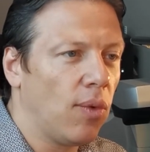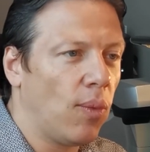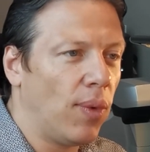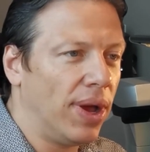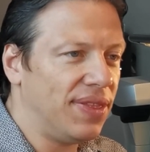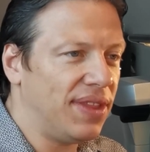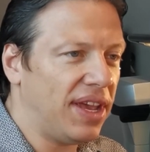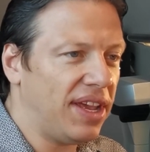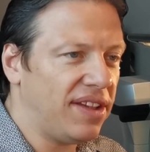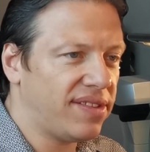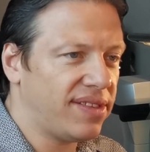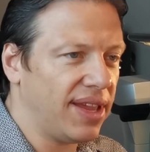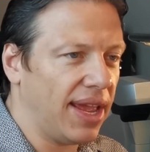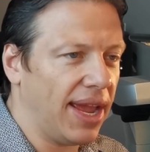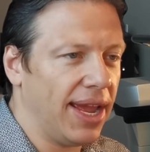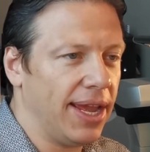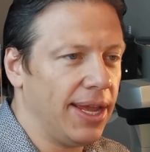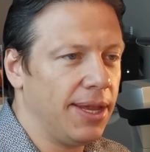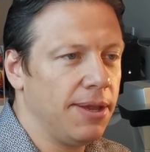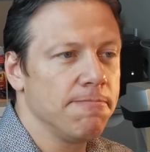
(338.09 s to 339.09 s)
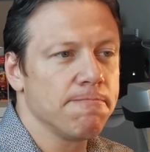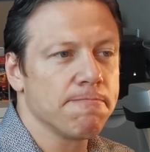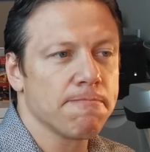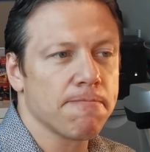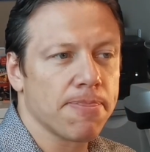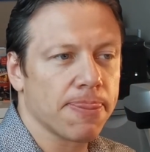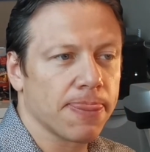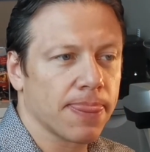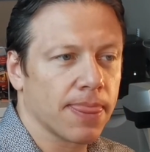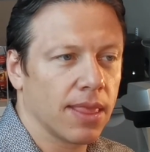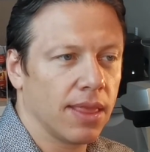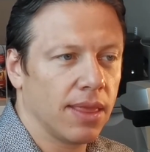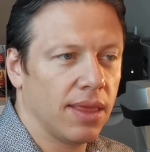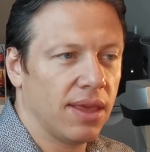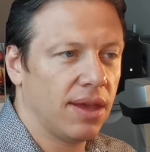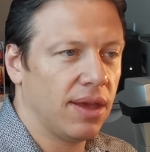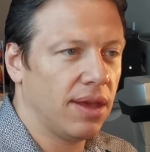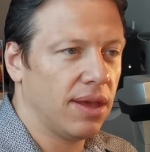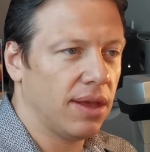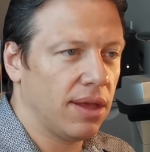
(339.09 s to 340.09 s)
When they say
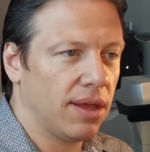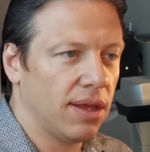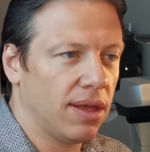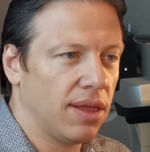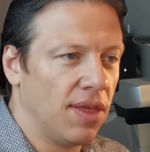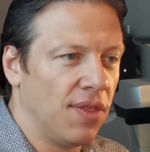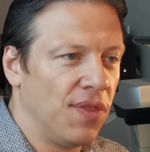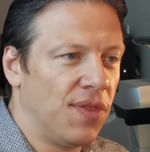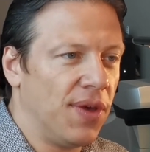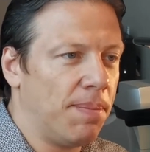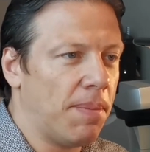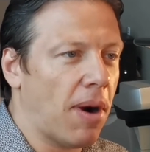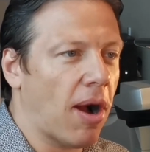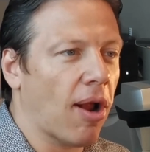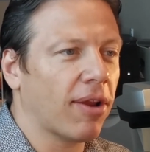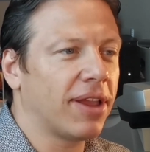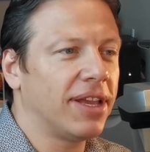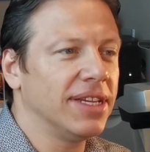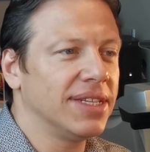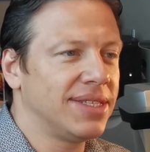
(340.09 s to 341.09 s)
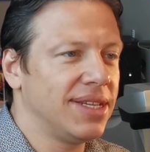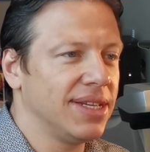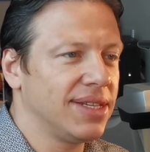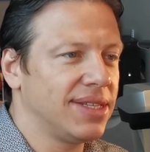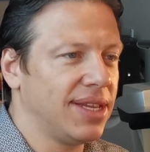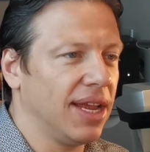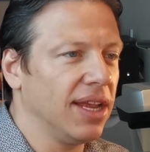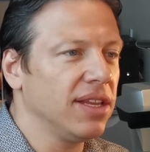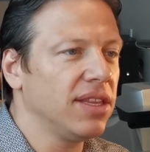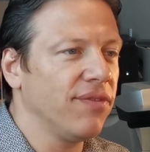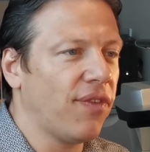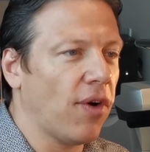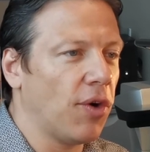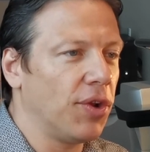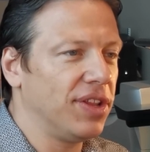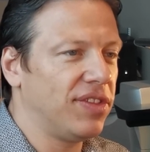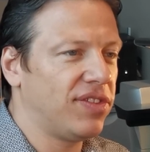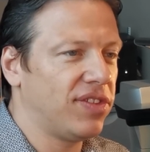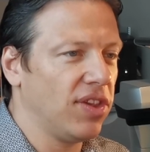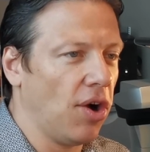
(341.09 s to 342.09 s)
the mark is distinctive
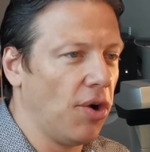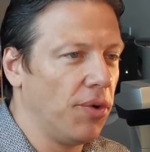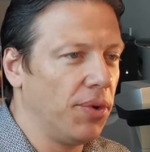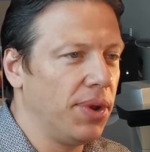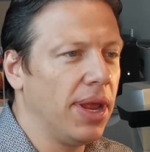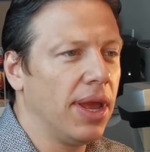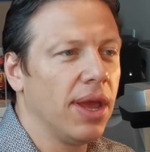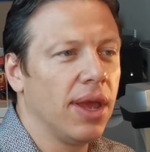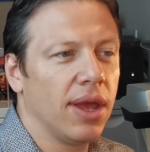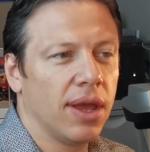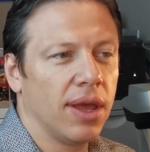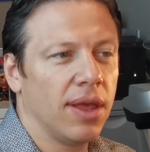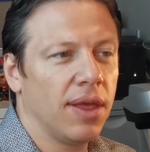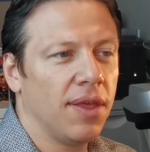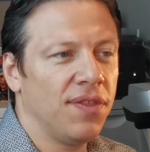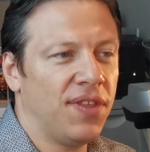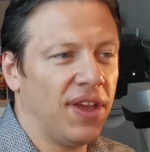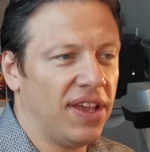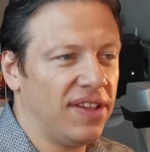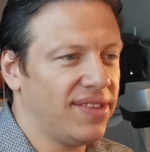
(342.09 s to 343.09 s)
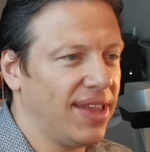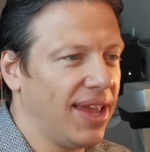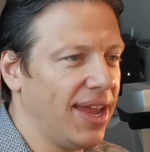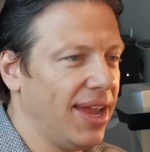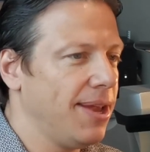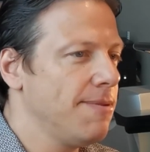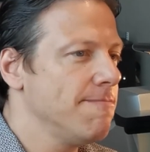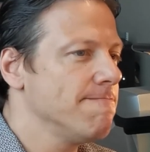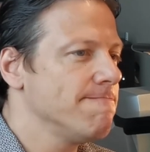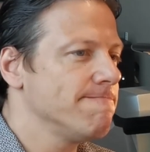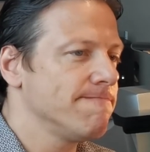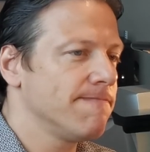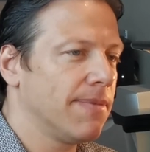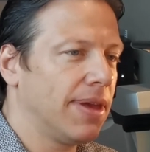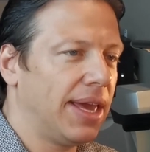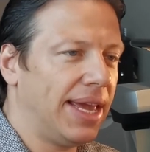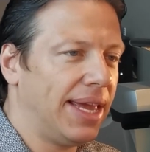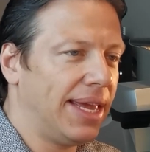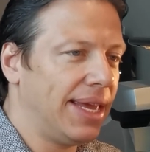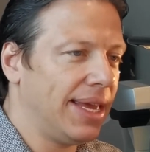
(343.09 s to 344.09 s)
on its own, they say
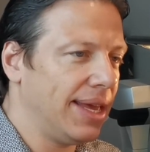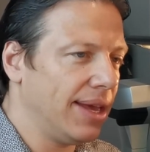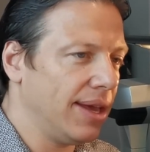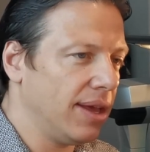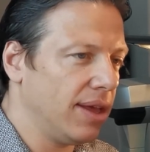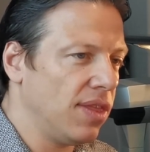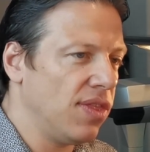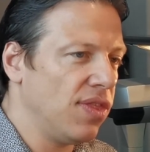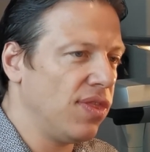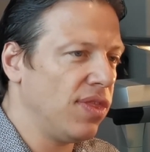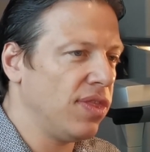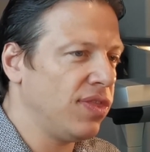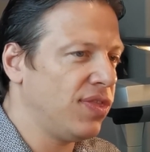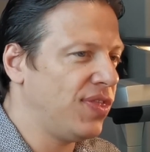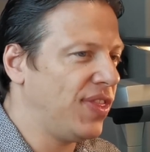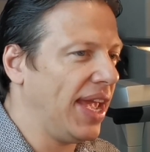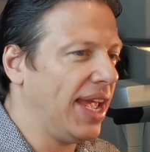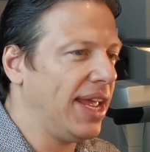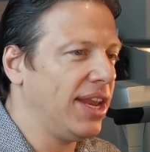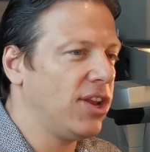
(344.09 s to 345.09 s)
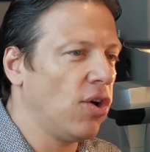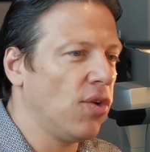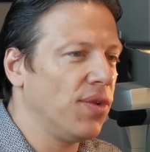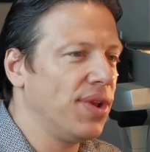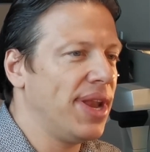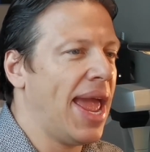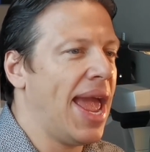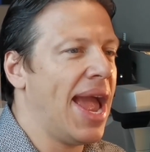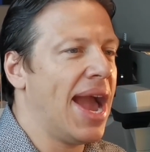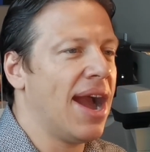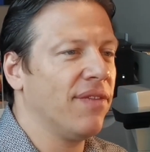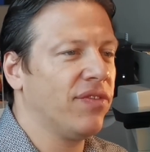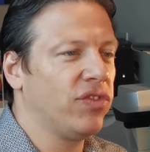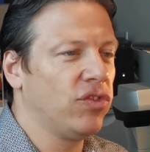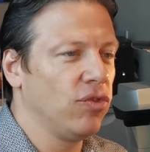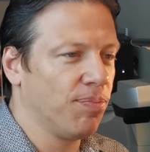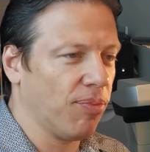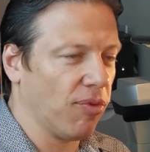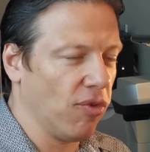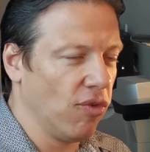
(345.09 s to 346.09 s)
they don't have
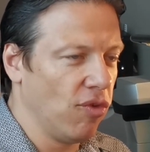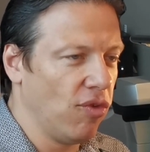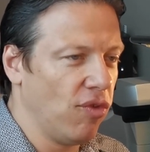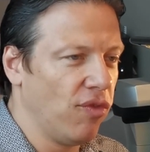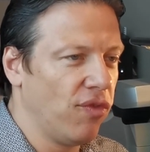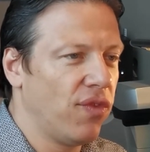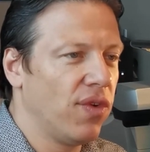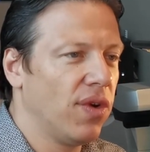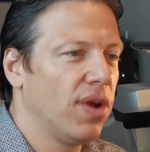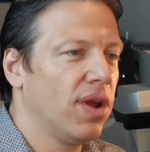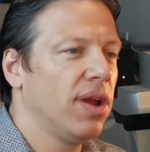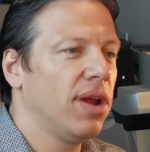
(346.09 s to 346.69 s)
to prove